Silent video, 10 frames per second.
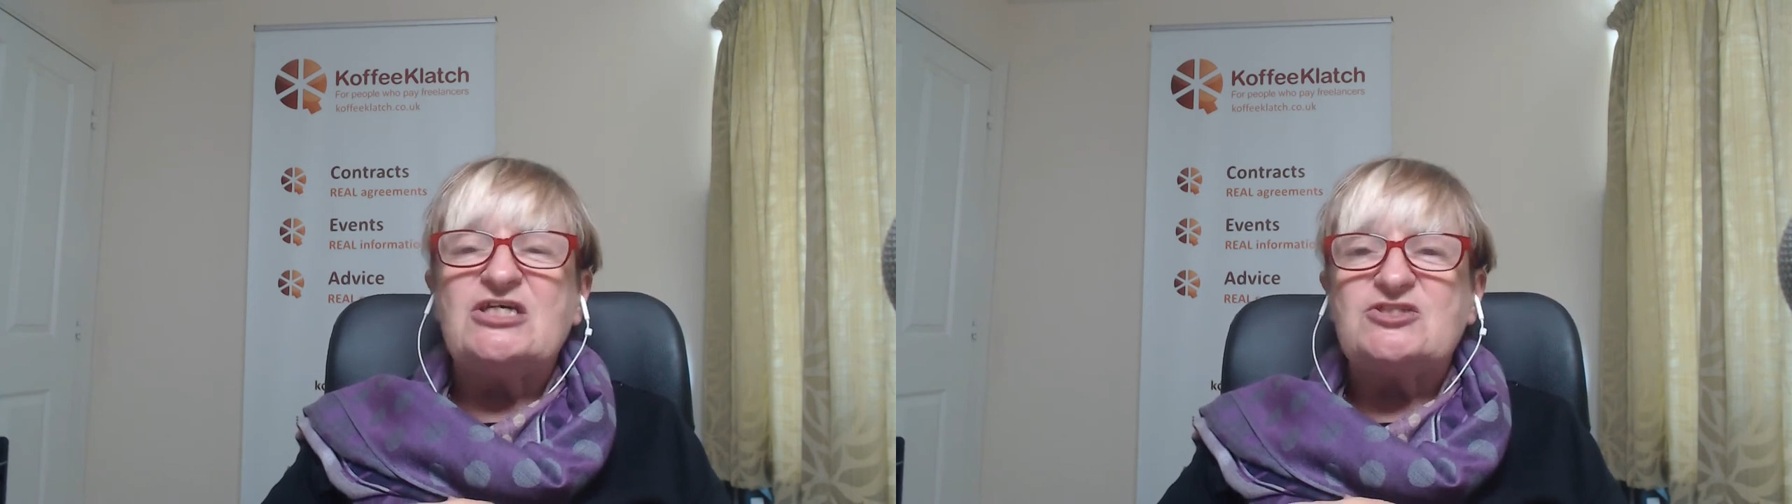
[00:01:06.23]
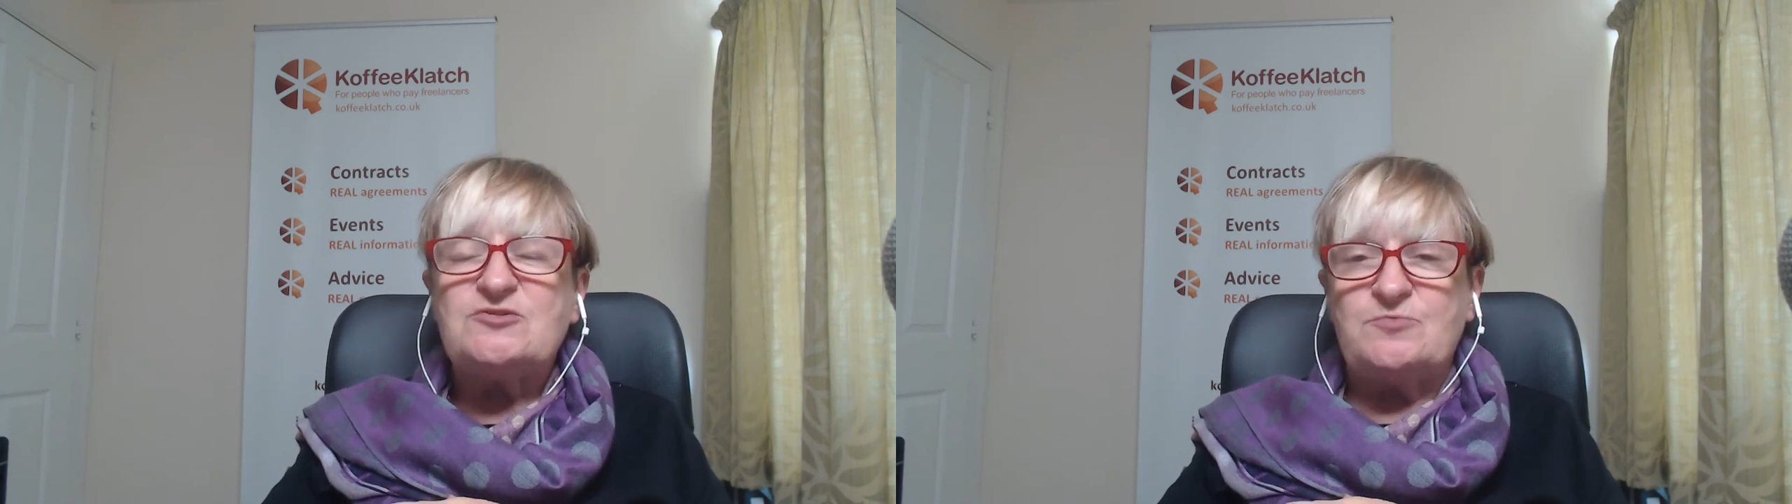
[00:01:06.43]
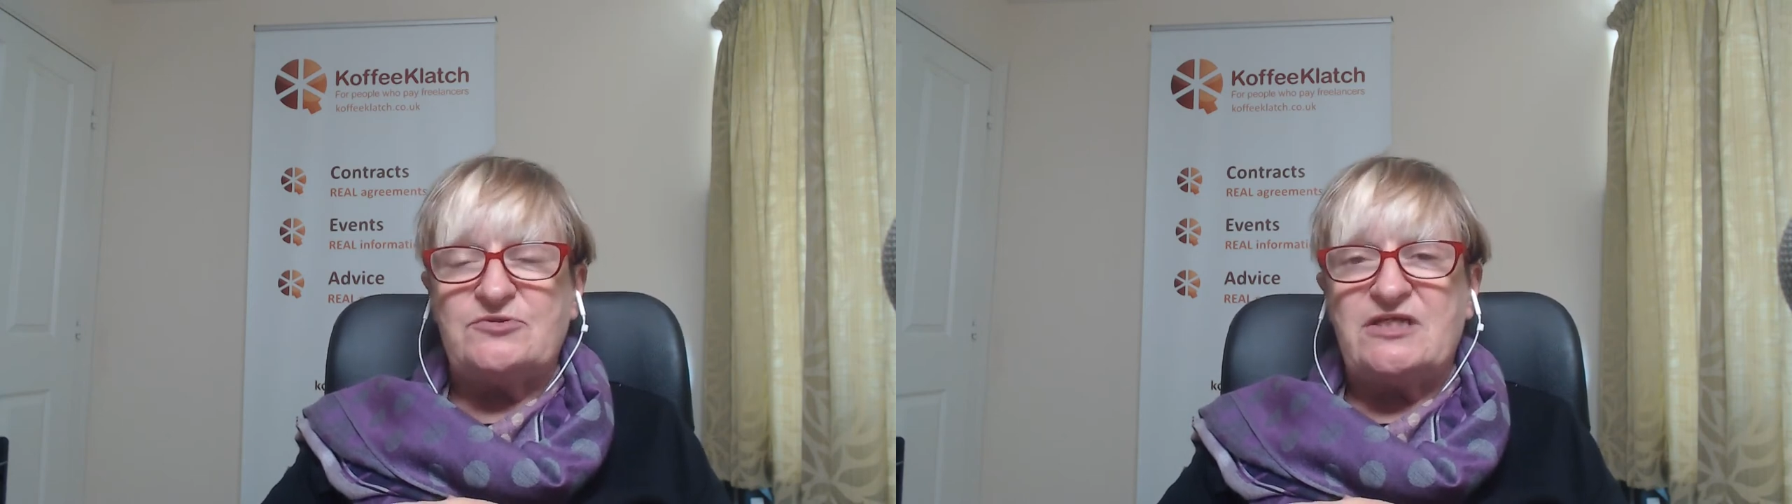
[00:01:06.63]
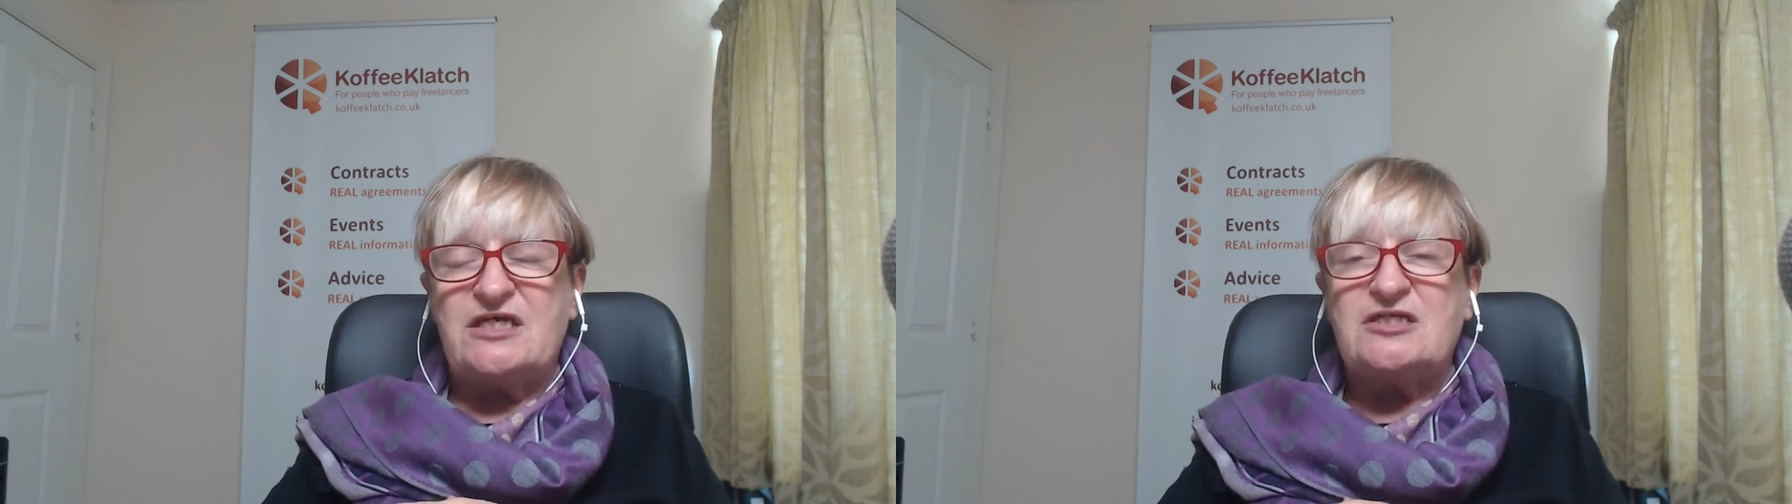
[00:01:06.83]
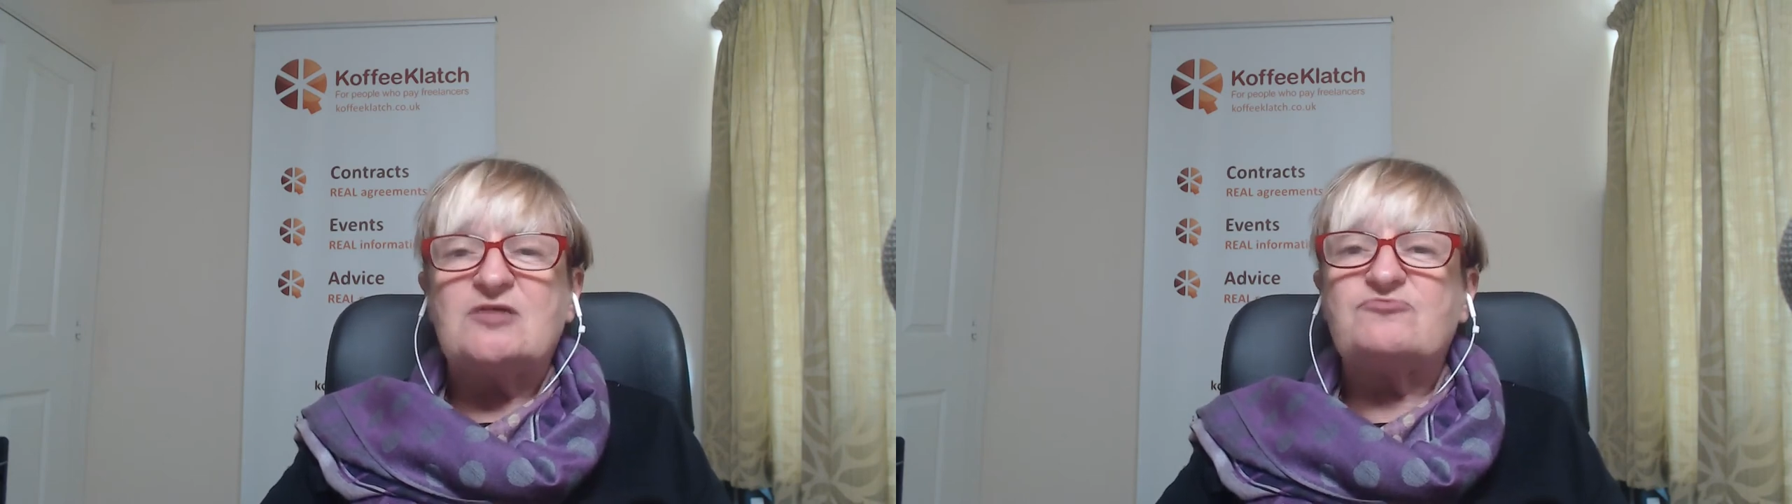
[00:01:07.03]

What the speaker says: Dubonnet,